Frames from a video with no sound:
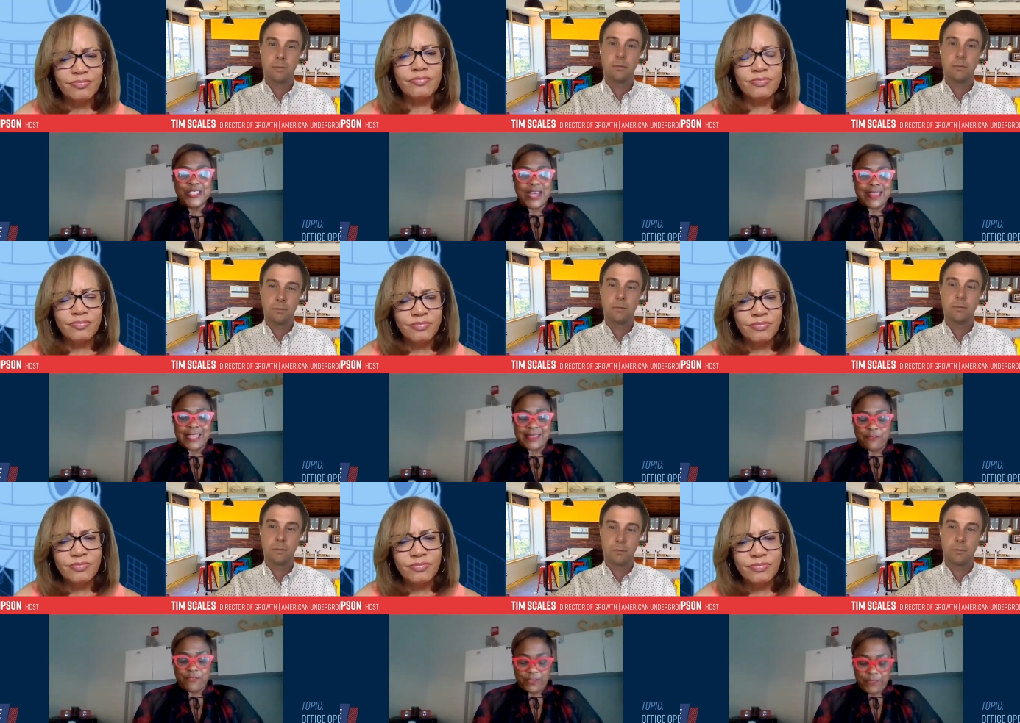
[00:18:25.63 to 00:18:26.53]
Speaker 1: So I think
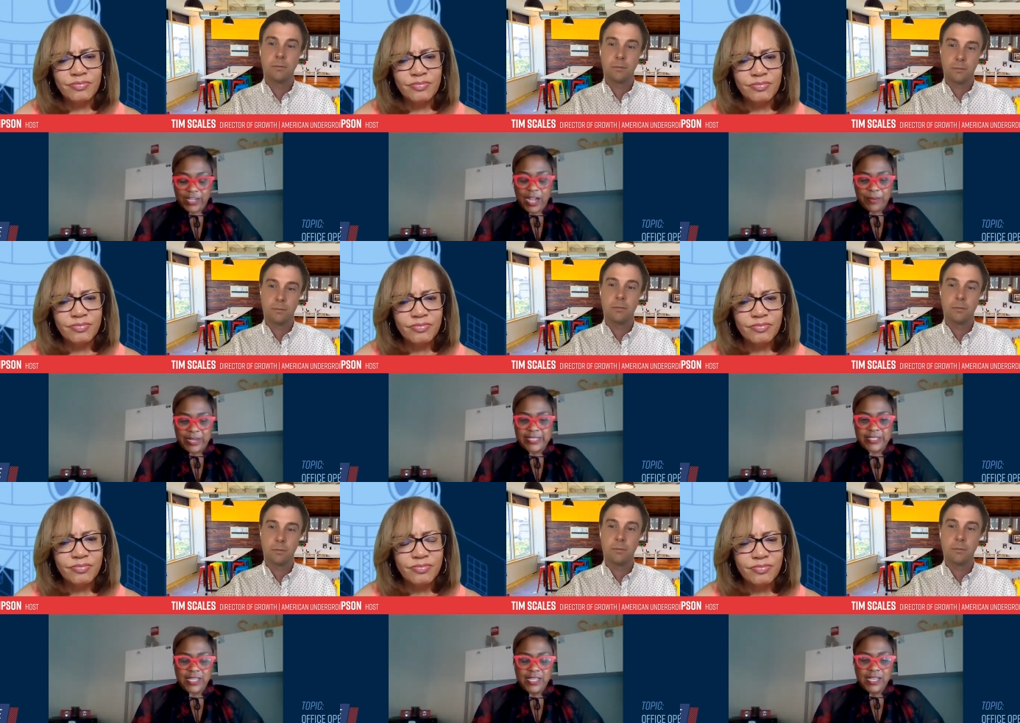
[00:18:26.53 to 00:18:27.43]
that for, for
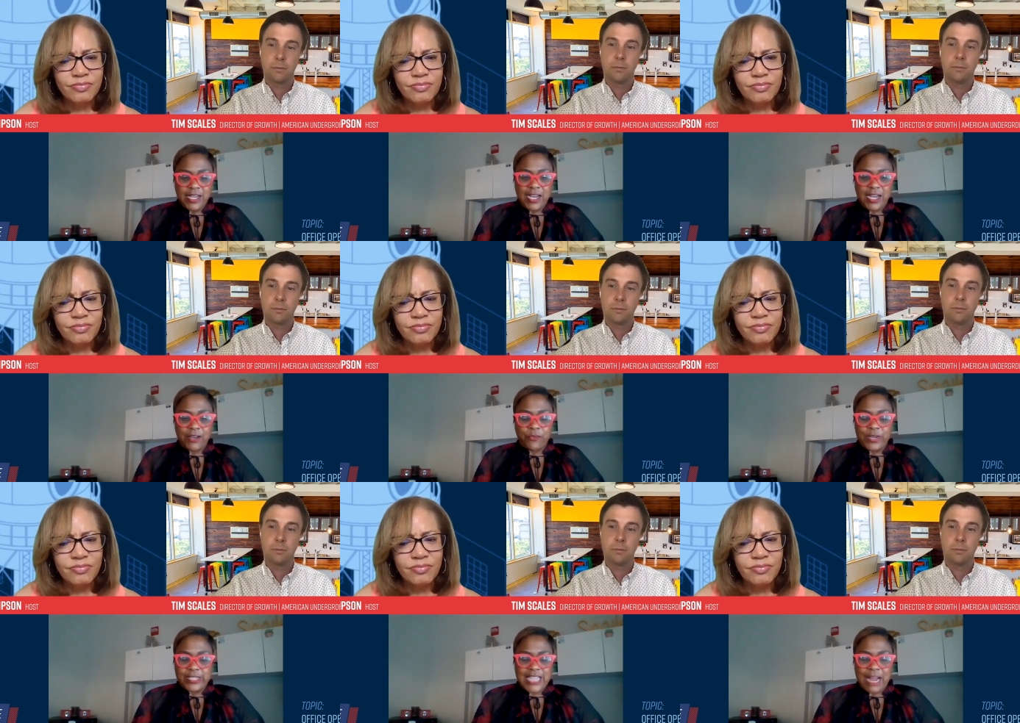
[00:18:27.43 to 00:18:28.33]
companies, uh, when
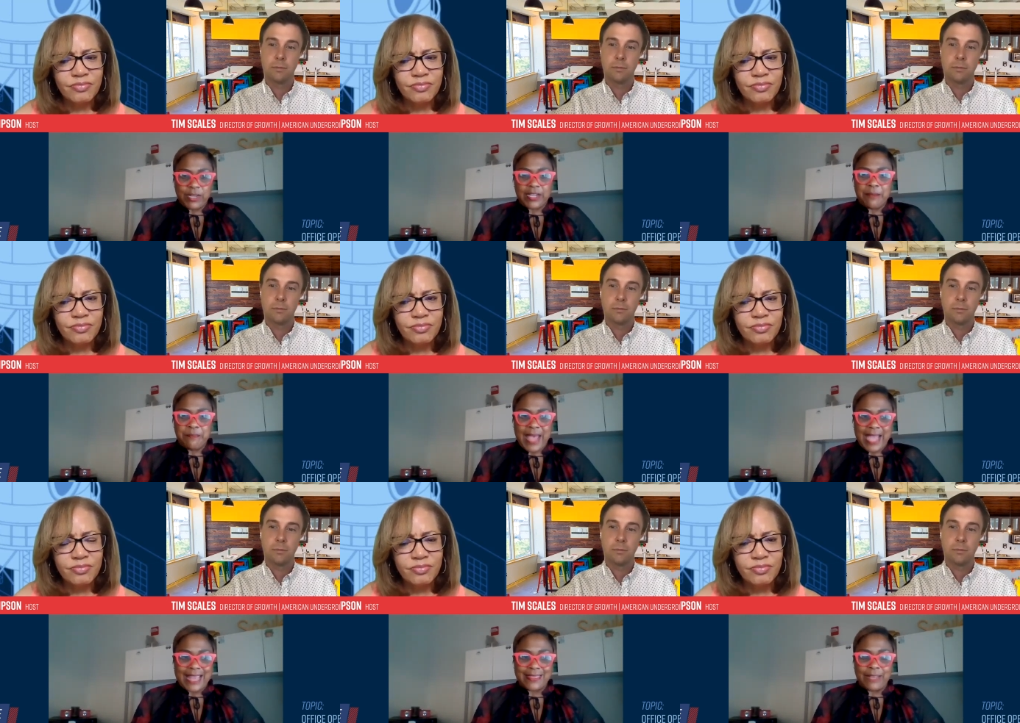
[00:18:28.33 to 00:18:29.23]
it's time to come
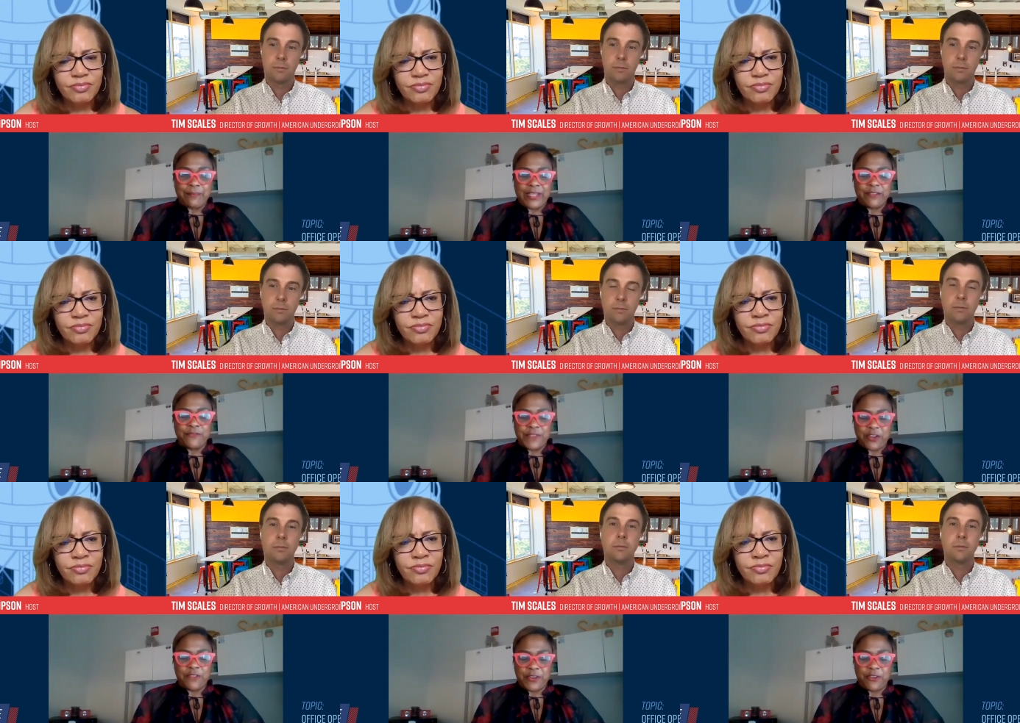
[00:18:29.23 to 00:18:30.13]
back, I think being very, very